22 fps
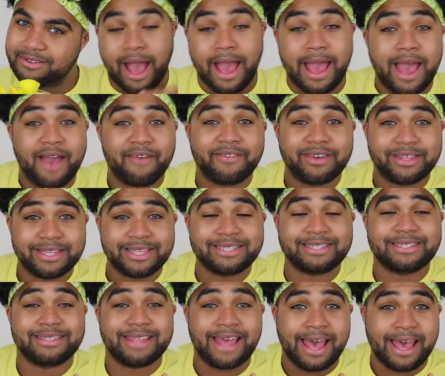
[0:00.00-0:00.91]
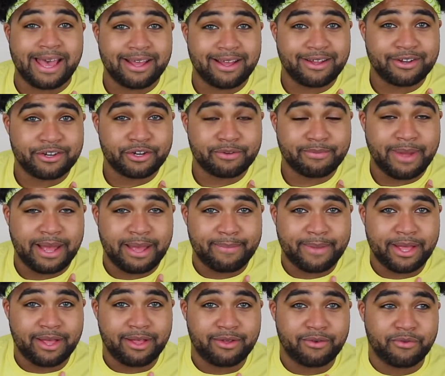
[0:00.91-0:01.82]
I have at least that under my
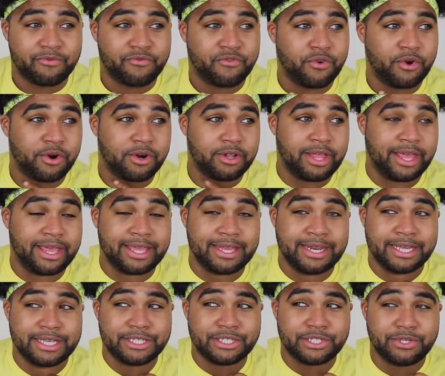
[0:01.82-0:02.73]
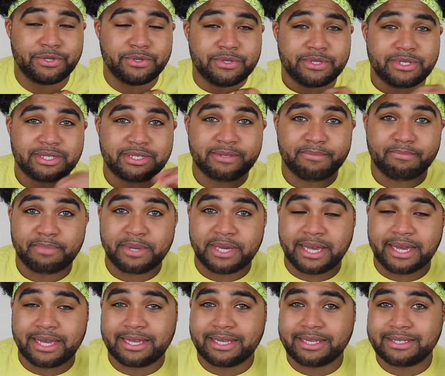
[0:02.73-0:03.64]
belt for like an excuse
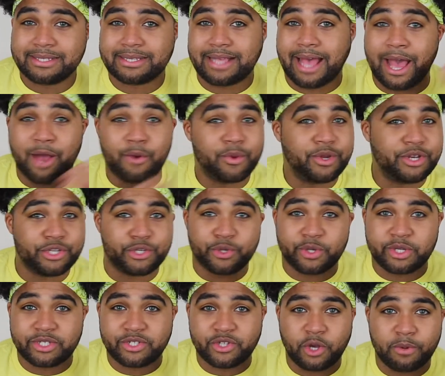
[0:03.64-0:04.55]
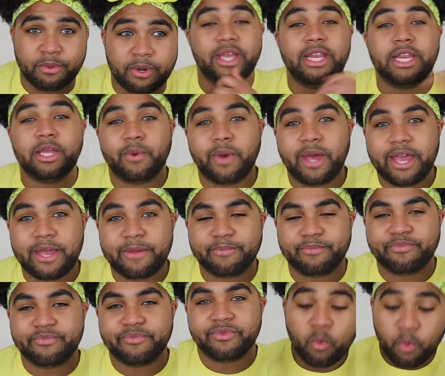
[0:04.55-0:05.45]
because I wouldn't do it sober.
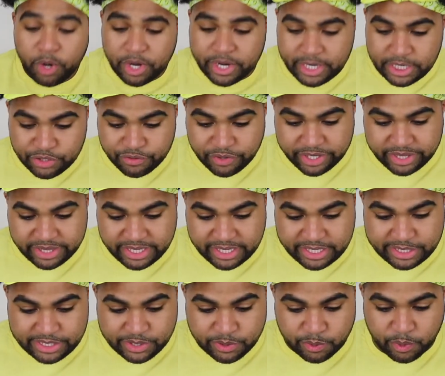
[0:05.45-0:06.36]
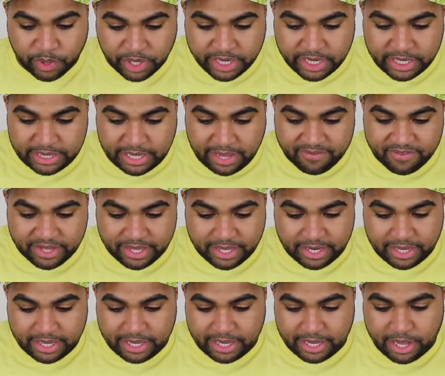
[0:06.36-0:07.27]
Anyway, we're gonna drink this. We're gonna love
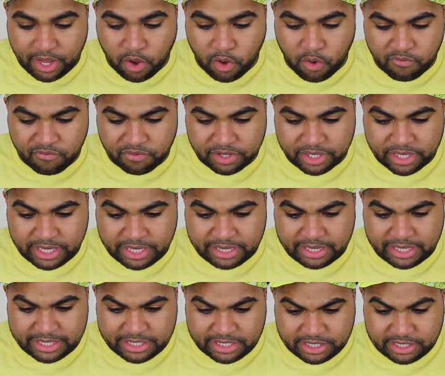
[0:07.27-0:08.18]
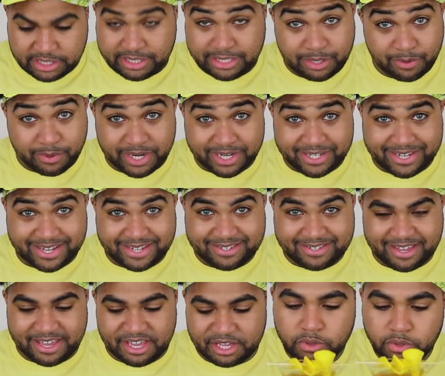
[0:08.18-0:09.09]
it. Hopefully, let's see what it
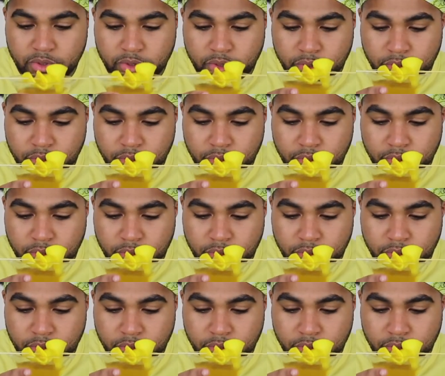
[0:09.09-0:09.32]
tastes like.